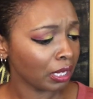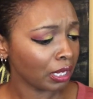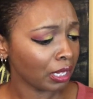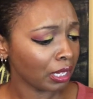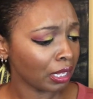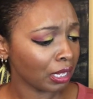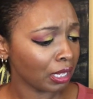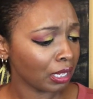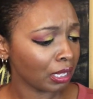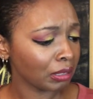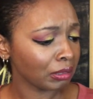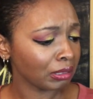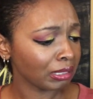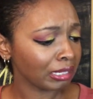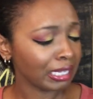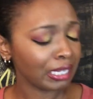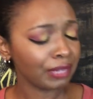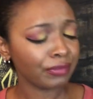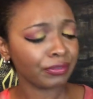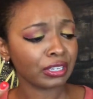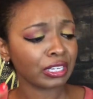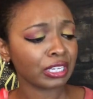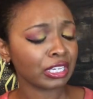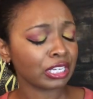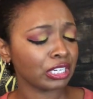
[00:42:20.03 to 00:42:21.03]

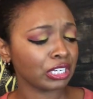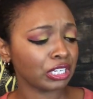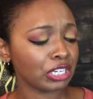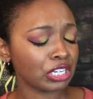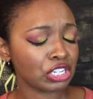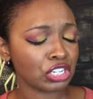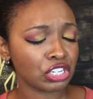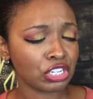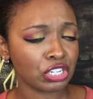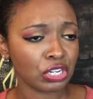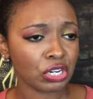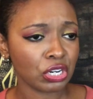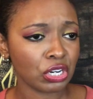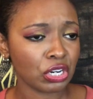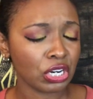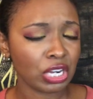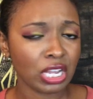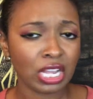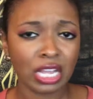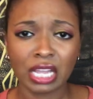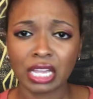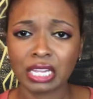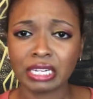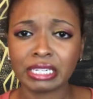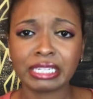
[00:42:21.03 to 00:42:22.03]
leave-in
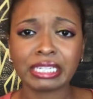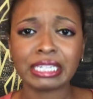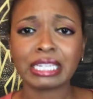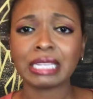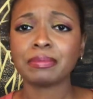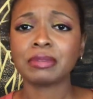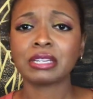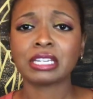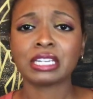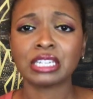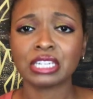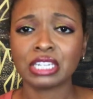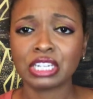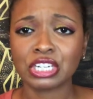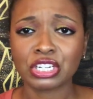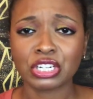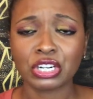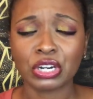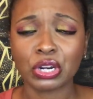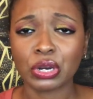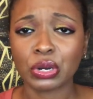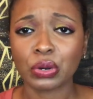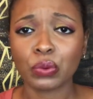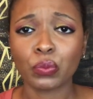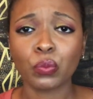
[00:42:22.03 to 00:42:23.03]
conditioner, deep
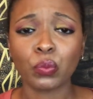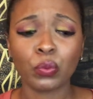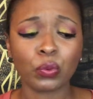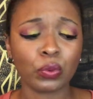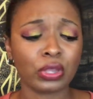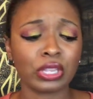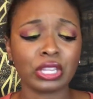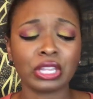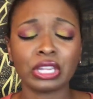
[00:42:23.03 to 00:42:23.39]
conditioner.